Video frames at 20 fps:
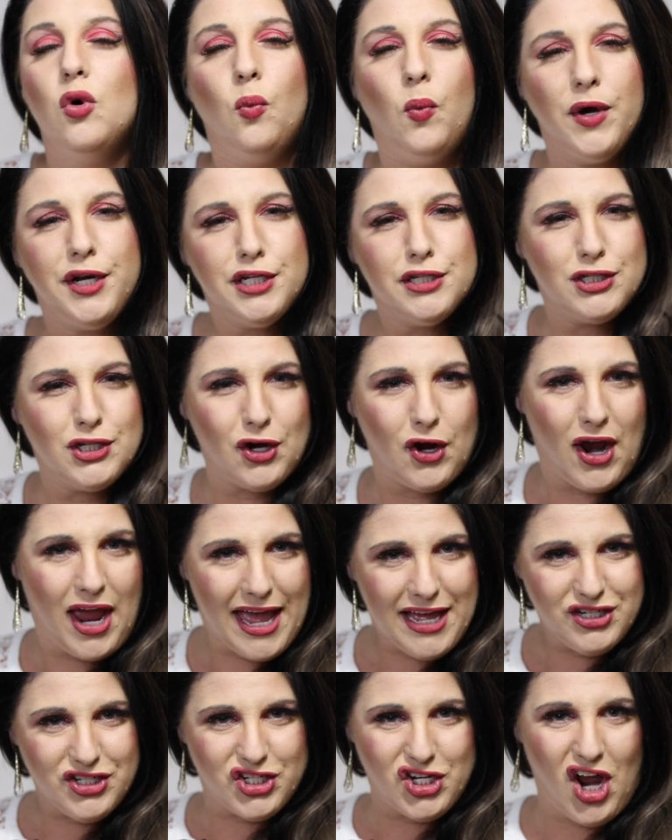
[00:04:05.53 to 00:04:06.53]
What does your
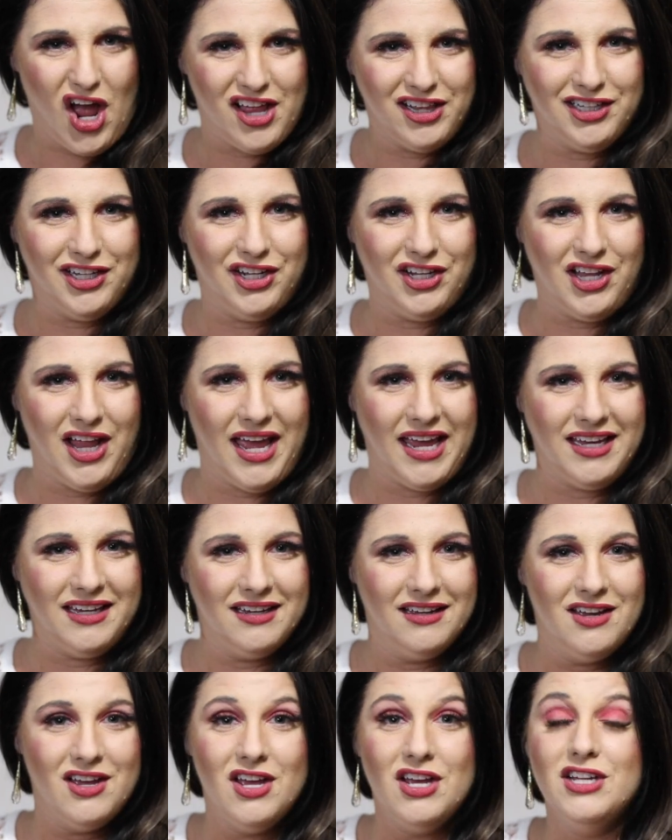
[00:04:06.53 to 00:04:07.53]
headshot look like?